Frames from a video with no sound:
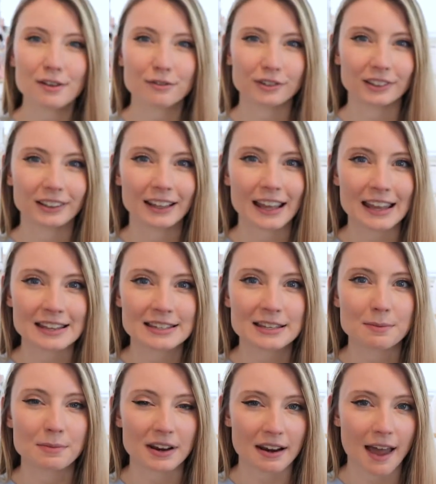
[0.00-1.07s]
really into
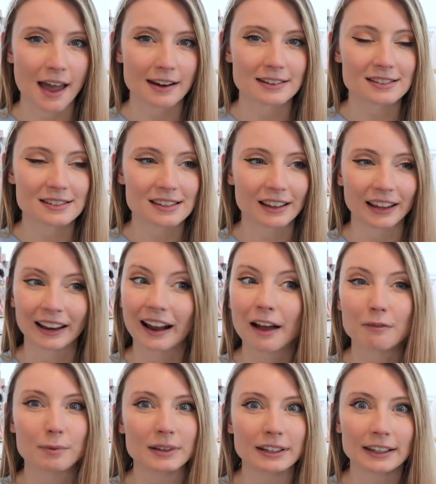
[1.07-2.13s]
bananas. Like
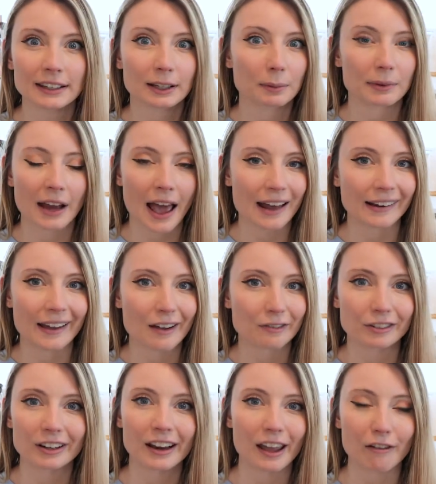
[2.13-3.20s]
I've been eating a banana
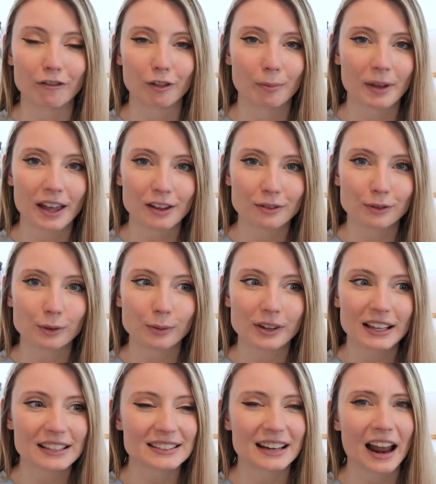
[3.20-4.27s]
every day for the past few
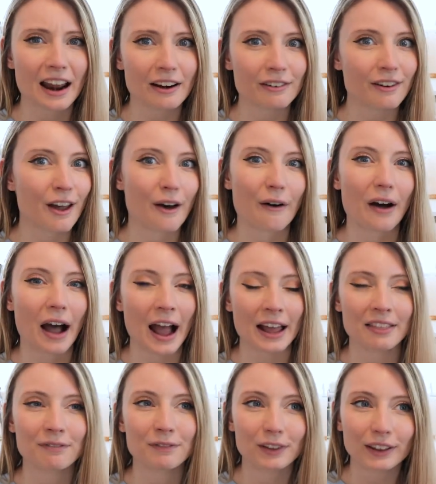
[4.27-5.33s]
weeks, and I don't know. I
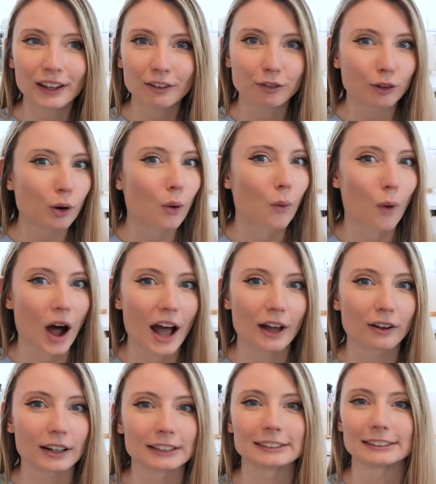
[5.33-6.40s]
feel like for a while
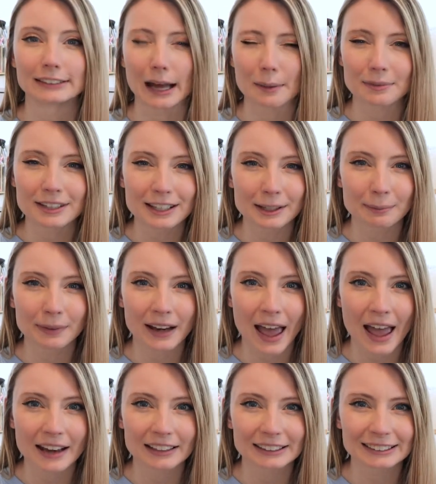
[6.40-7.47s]
I stopped eating
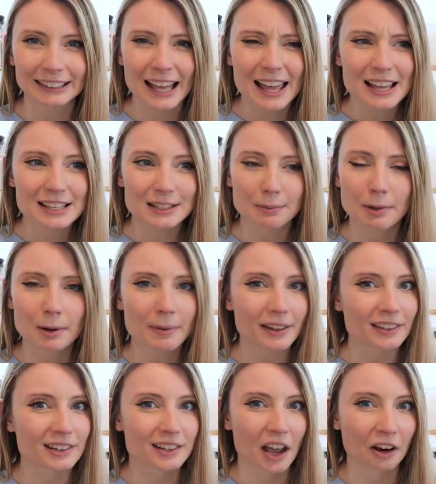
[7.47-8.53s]
bananas. Something about
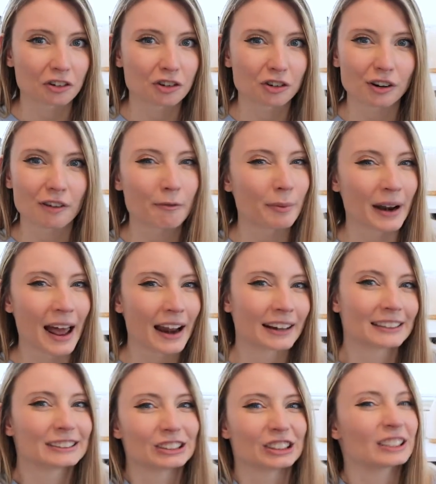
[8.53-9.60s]
the texture of
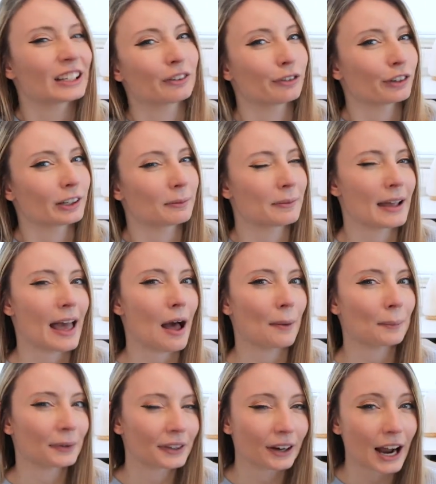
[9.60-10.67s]
bananas just like freaked me
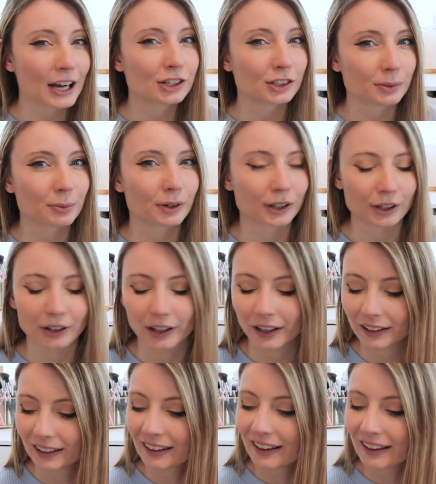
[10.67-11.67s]
out, but they're actually pretty good.